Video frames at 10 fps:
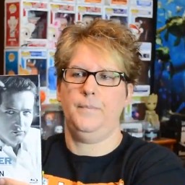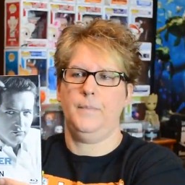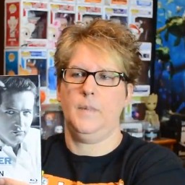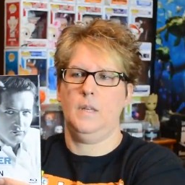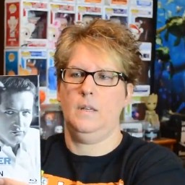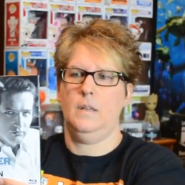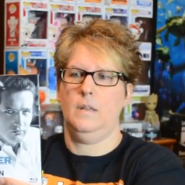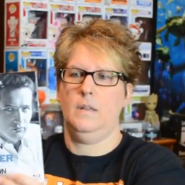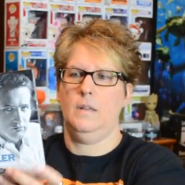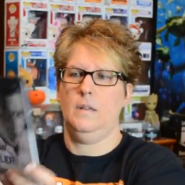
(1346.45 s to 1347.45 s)

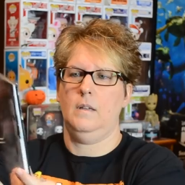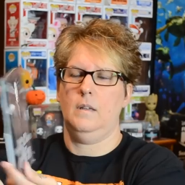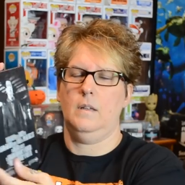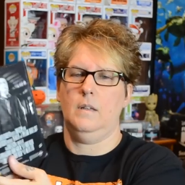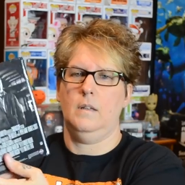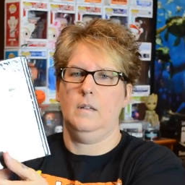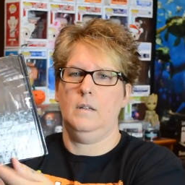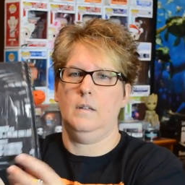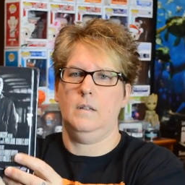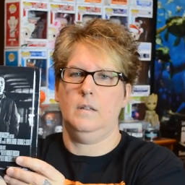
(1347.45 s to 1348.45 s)

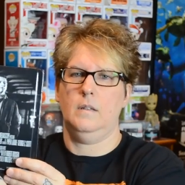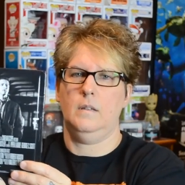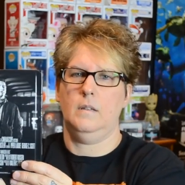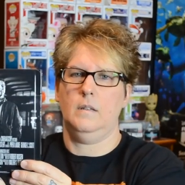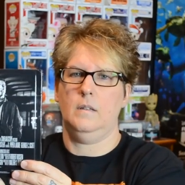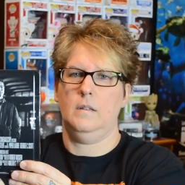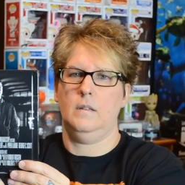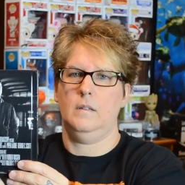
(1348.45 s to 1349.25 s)
No one is speaking in this clip.